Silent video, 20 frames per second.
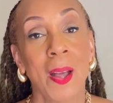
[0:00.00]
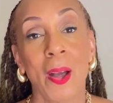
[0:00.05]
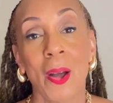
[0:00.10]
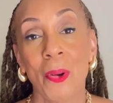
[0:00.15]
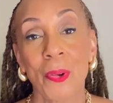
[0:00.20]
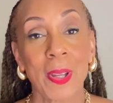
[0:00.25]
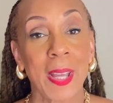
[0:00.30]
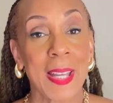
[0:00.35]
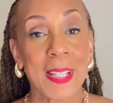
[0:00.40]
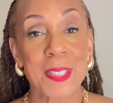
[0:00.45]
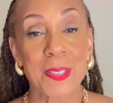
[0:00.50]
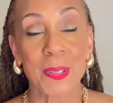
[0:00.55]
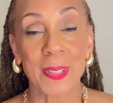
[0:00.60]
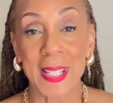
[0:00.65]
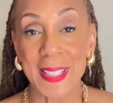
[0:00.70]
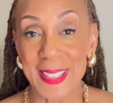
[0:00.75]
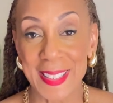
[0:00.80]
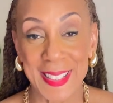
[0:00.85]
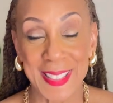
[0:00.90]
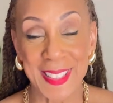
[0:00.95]
Okay, so
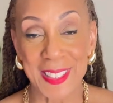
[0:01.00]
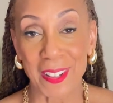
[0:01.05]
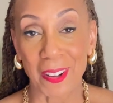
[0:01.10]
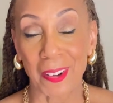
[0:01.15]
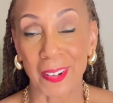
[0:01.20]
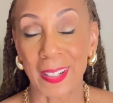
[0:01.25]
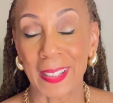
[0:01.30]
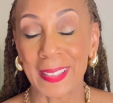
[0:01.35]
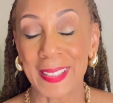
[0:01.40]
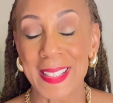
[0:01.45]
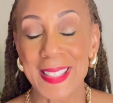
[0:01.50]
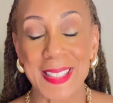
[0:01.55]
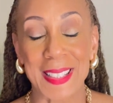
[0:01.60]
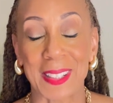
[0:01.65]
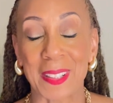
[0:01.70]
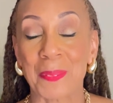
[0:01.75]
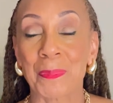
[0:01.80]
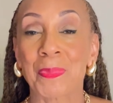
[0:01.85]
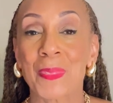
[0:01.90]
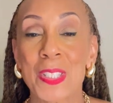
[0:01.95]
let's get started.
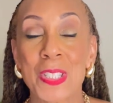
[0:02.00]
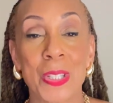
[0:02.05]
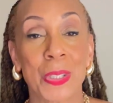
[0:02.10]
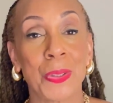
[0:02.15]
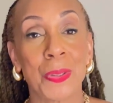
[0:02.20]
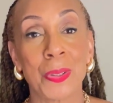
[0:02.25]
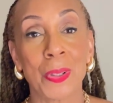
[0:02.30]
Listen, so